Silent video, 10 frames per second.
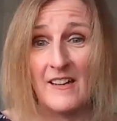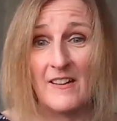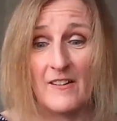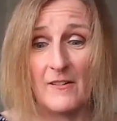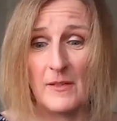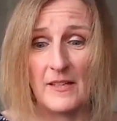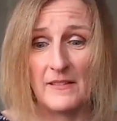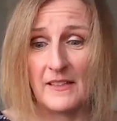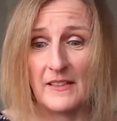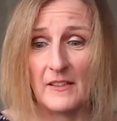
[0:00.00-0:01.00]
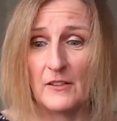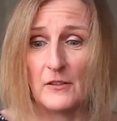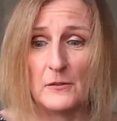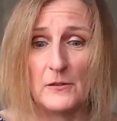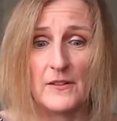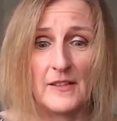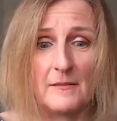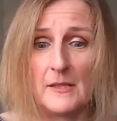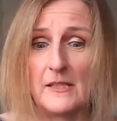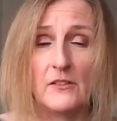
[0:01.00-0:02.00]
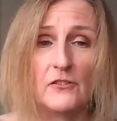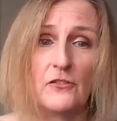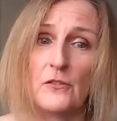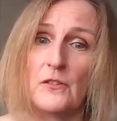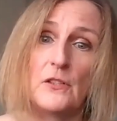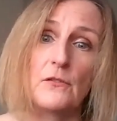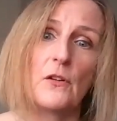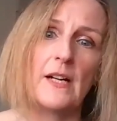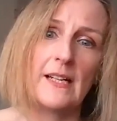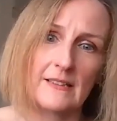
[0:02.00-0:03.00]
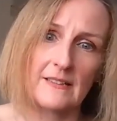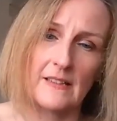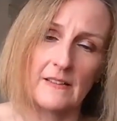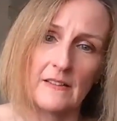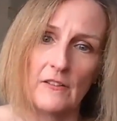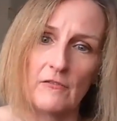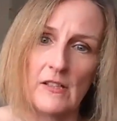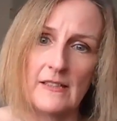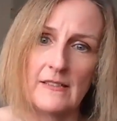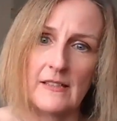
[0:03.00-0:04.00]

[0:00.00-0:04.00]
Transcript: And that includes then making sure that you've got access to the right